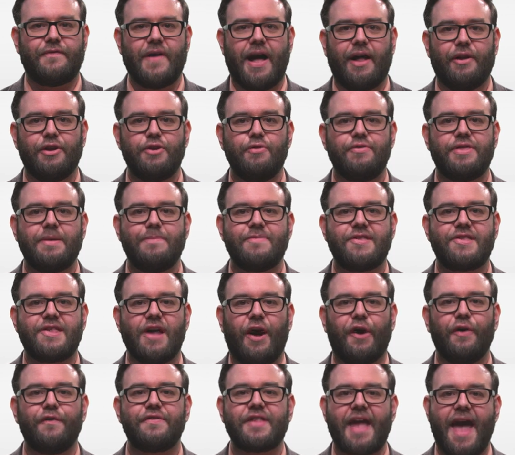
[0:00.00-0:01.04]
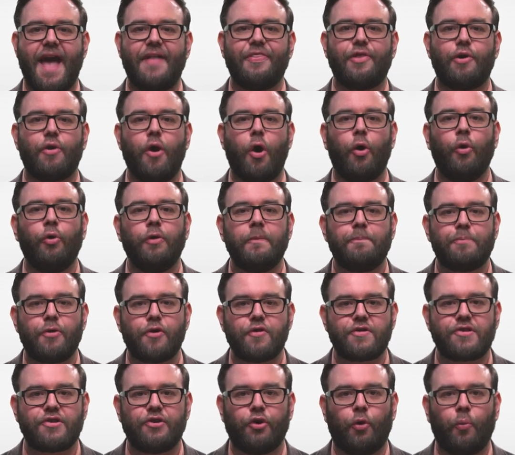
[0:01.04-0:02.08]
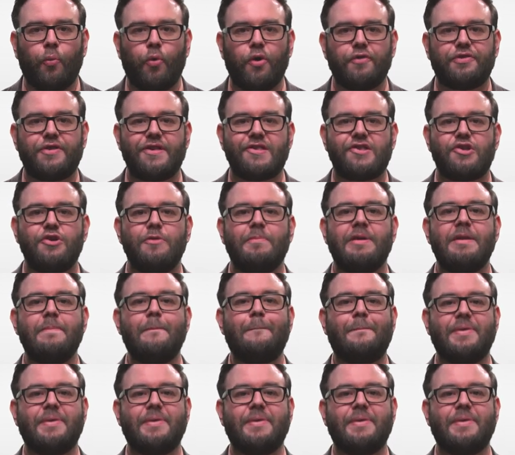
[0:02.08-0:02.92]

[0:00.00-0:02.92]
value themselves and their own personal worth as human